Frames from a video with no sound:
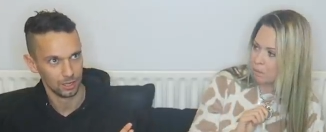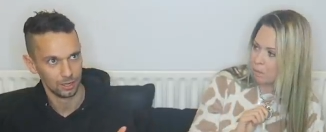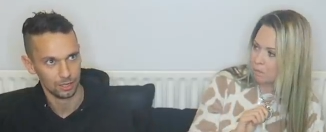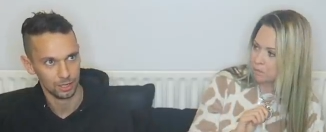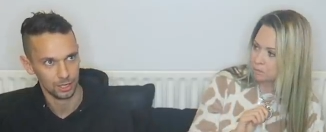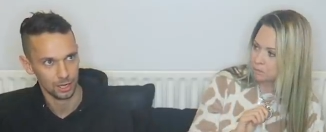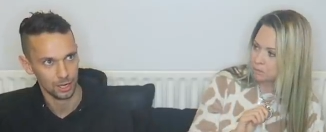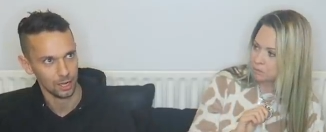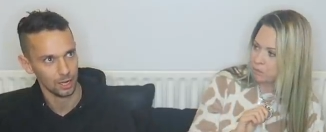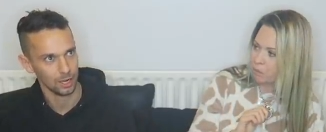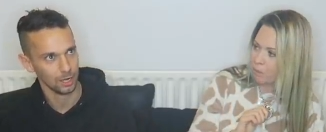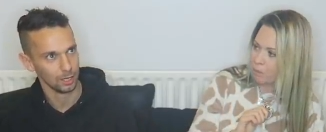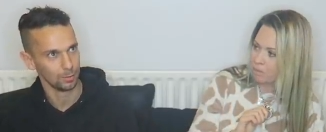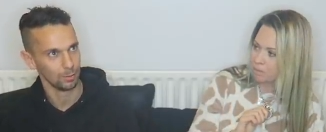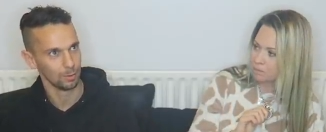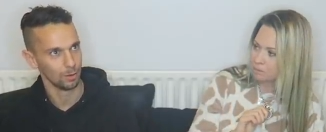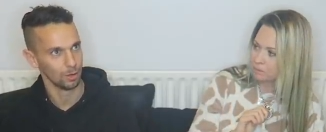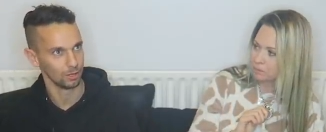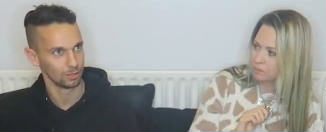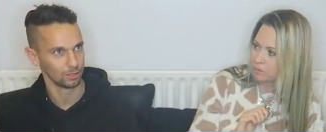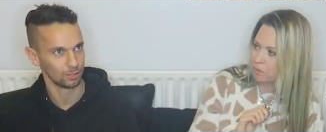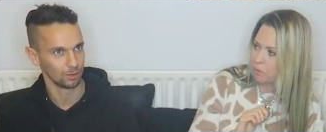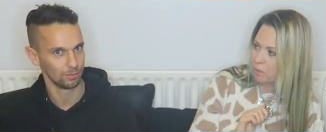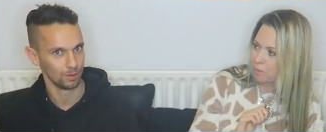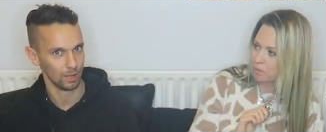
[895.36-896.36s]
Speaker 1: there in the early
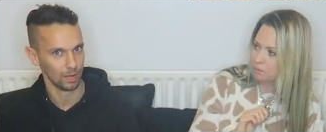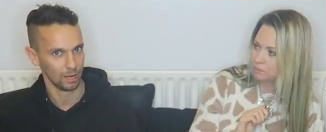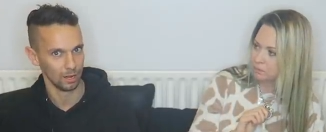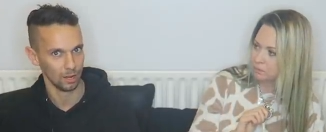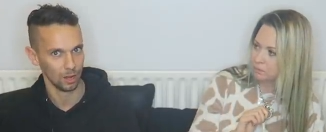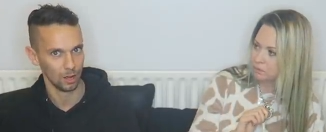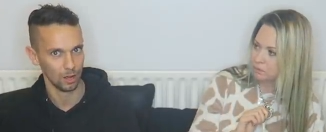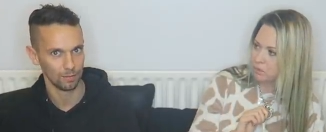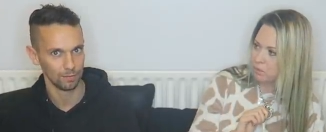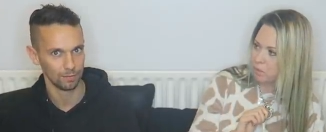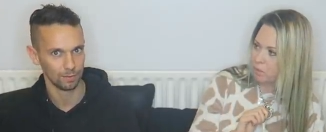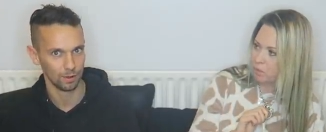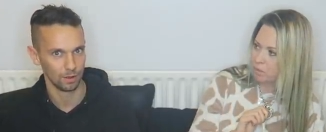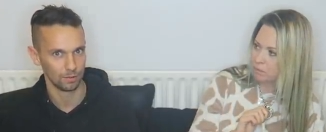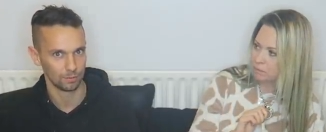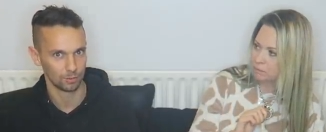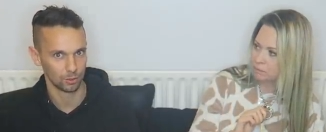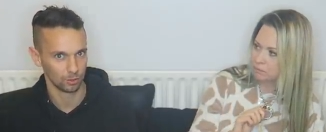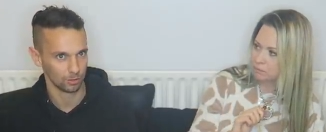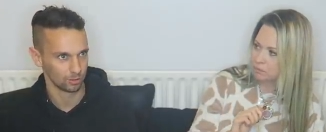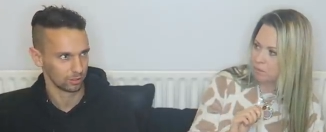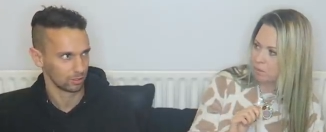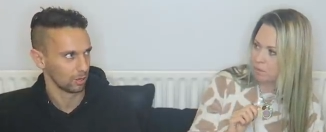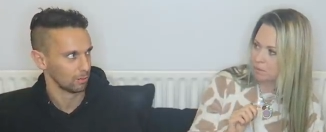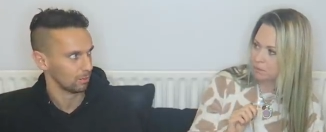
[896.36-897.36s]
part of their life, I've
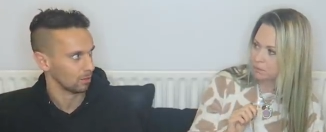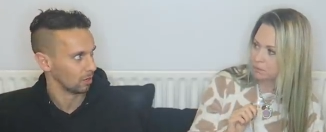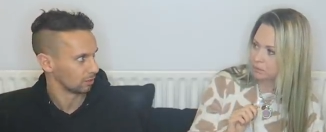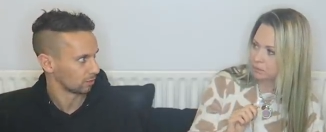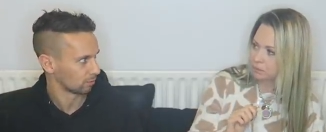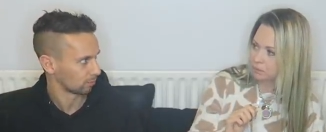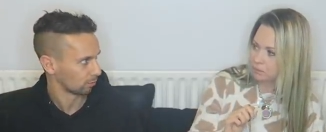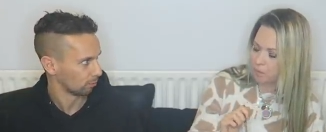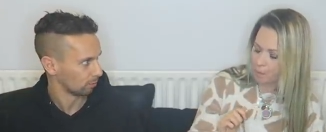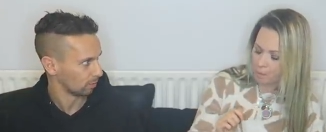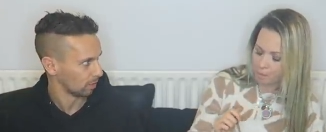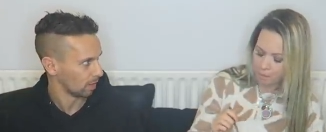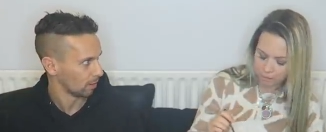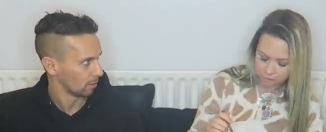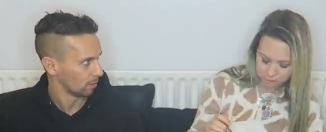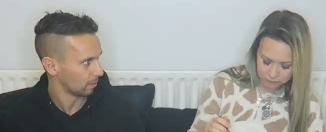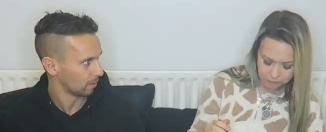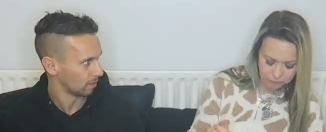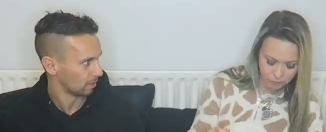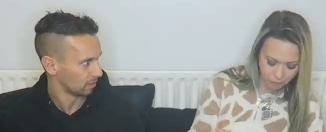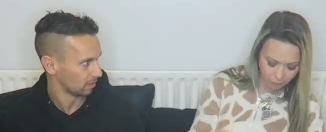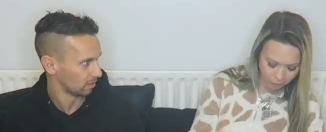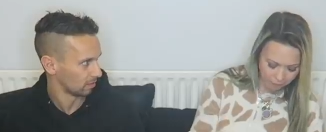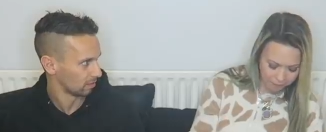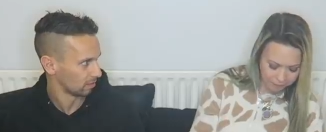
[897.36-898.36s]
got so much from them
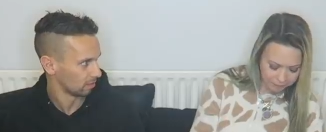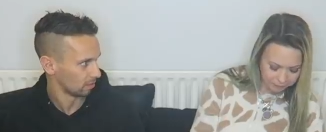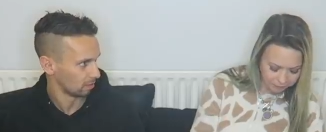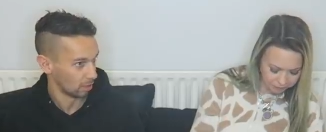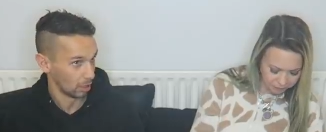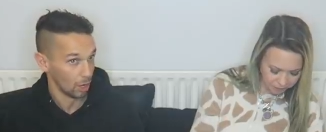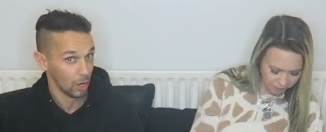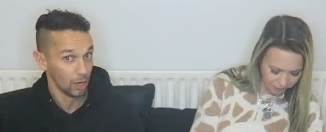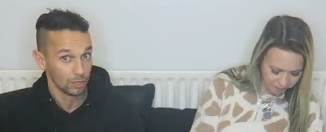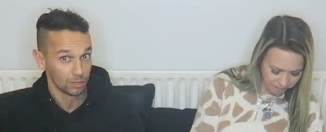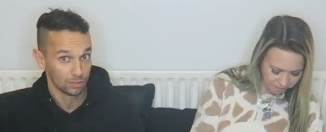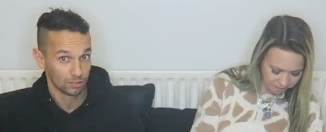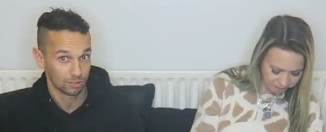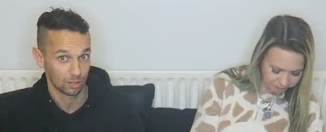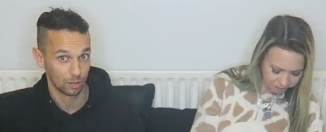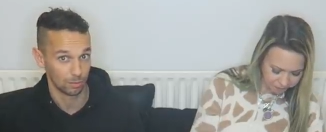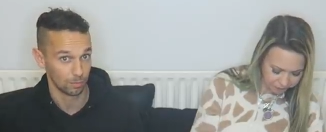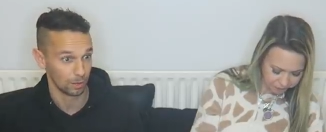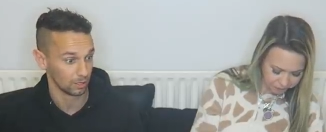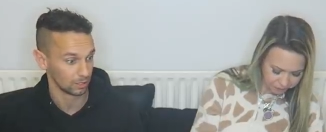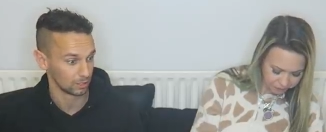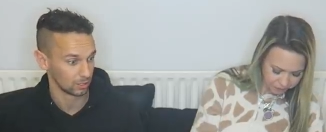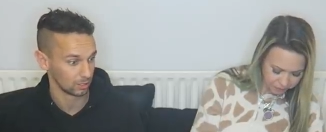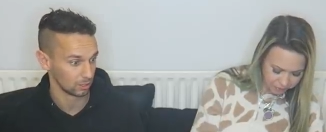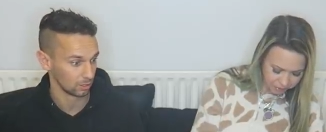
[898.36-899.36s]
and learned so
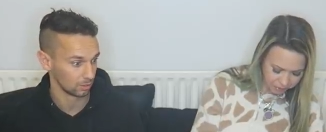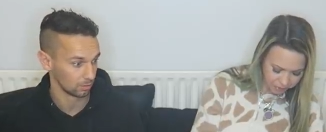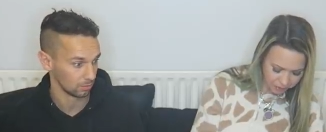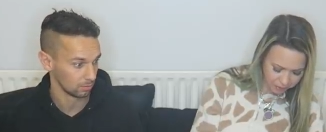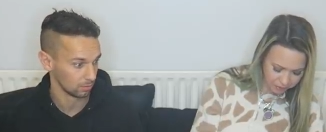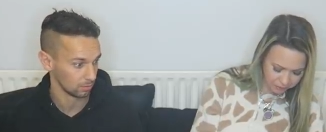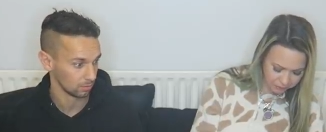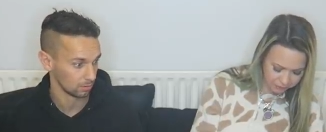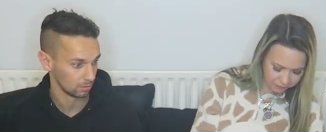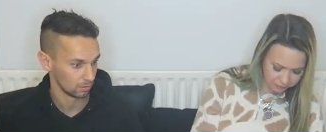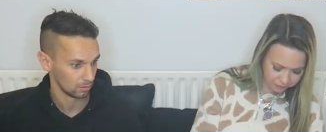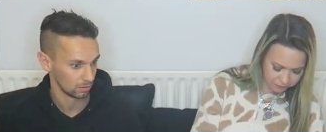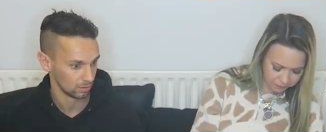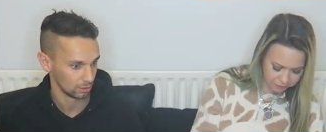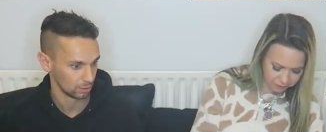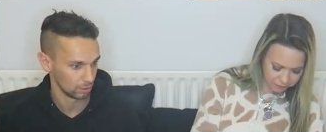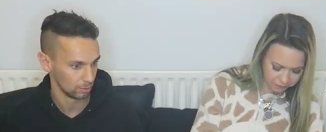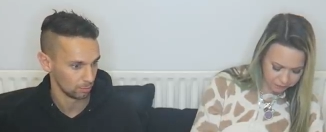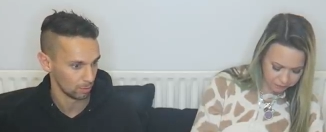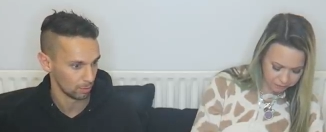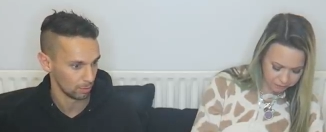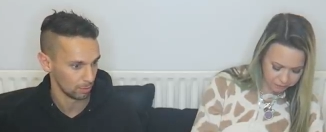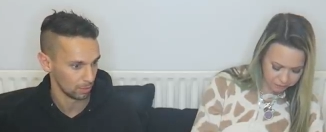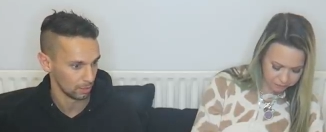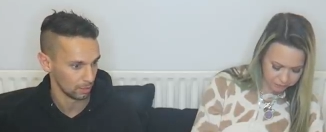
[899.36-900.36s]
much as a
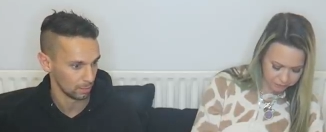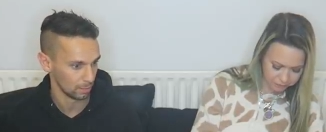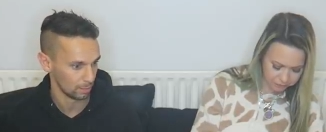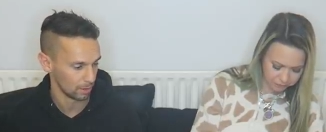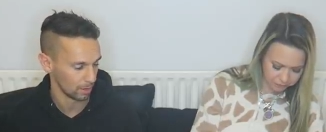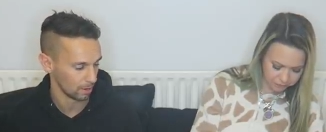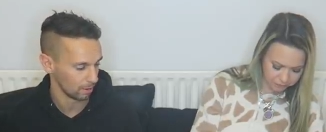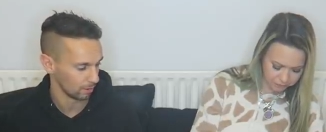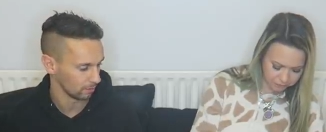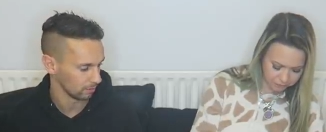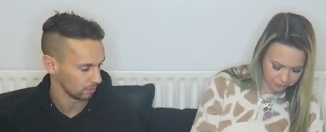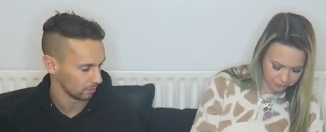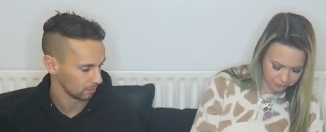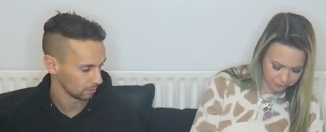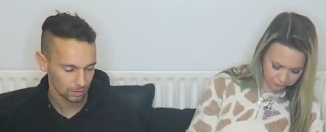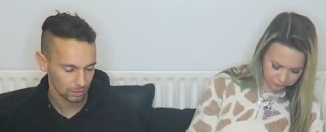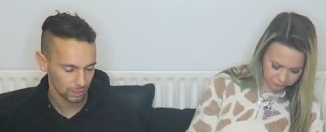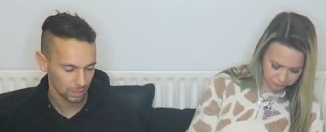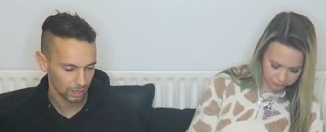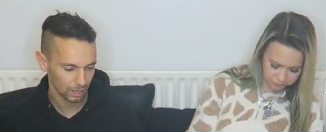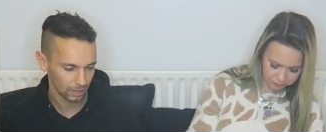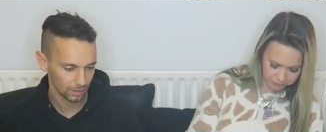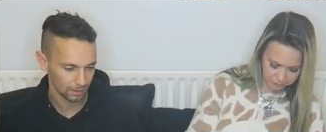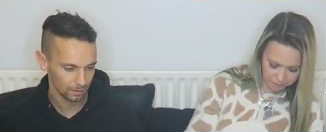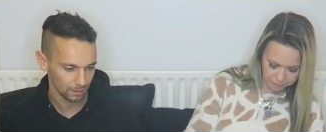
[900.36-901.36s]
human being, a parent.
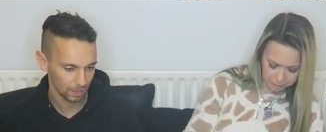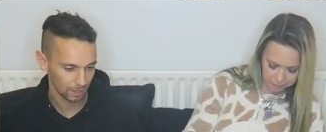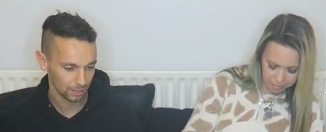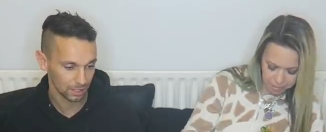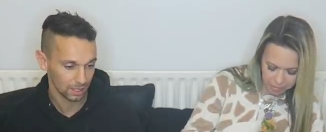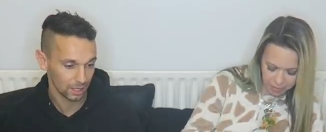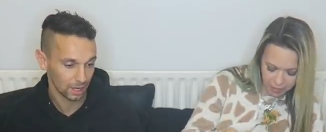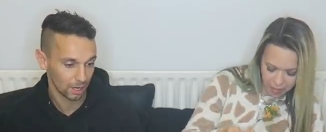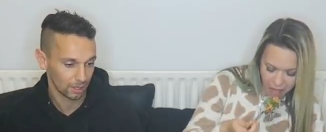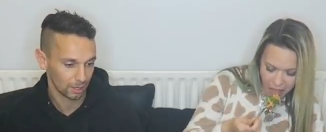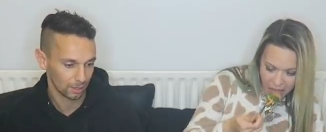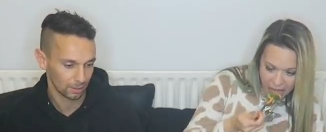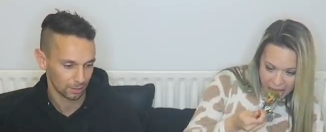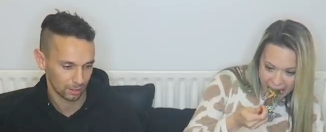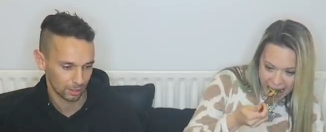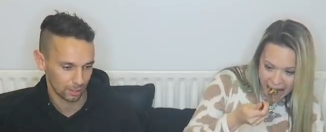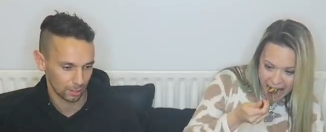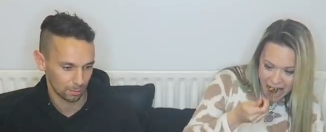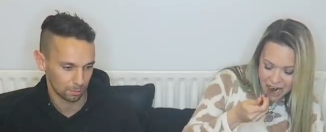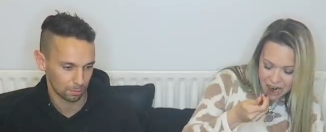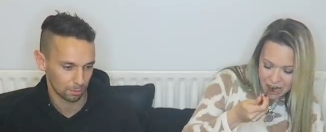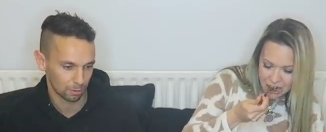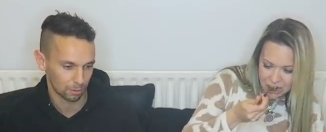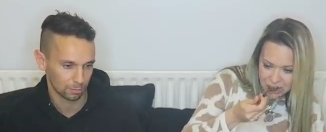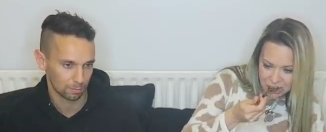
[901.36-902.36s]
Yeah, I don't know, the
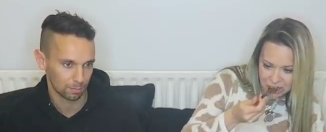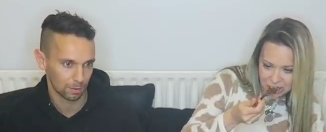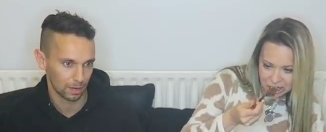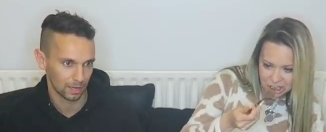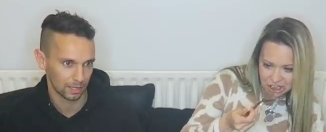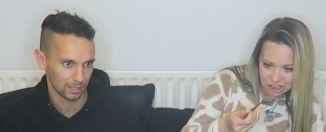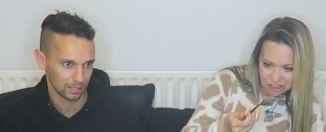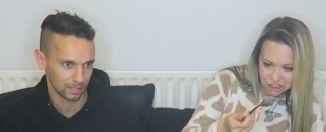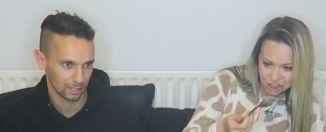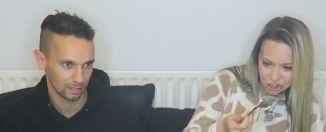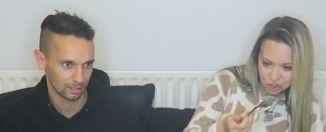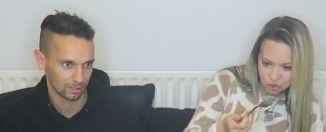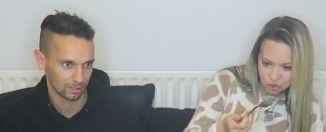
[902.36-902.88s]
prospect